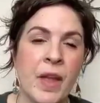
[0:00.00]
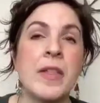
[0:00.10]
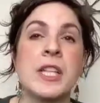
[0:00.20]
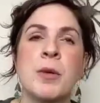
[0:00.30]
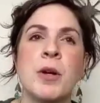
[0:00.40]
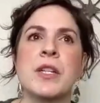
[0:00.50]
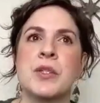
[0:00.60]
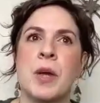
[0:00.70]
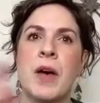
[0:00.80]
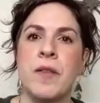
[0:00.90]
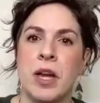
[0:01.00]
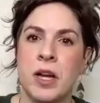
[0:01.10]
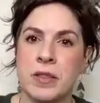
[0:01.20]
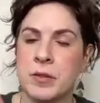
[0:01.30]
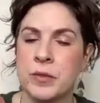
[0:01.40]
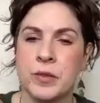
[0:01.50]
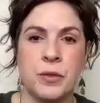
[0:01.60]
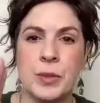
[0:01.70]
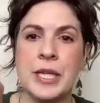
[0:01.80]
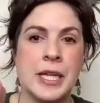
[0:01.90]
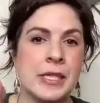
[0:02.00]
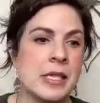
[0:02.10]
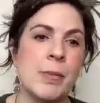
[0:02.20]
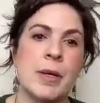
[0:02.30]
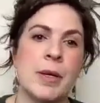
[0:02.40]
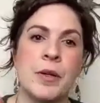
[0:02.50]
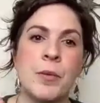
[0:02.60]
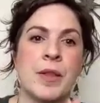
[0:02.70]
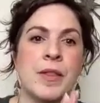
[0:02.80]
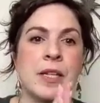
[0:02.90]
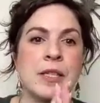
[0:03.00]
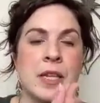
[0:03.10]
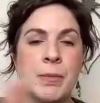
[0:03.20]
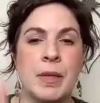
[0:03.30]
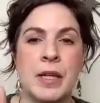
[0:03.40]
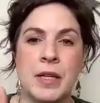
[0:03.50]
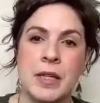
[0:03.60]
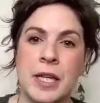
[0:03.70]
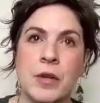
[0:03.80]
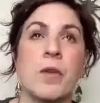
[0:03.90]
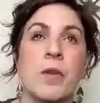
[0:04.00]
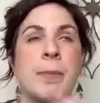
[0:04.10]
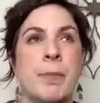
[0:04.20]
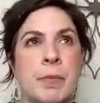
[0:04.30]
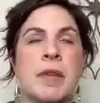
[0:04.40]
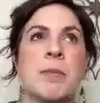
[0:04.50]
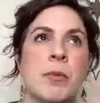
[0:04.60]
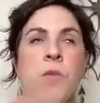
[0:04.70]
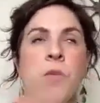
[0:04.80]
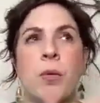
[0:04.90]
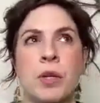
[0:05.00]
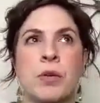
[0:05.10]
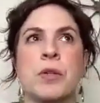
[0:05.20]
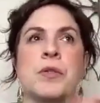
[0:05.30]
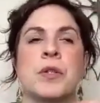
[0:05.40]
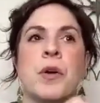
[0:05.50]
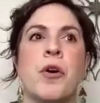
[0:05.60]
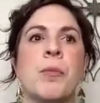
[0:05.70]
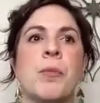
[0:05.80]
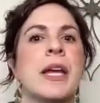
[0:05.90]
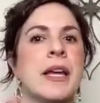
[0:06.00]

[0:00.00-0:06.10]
And that's perfect because you have kind of like those three days in the middle where things can be clean, or like even before when you are using your home, like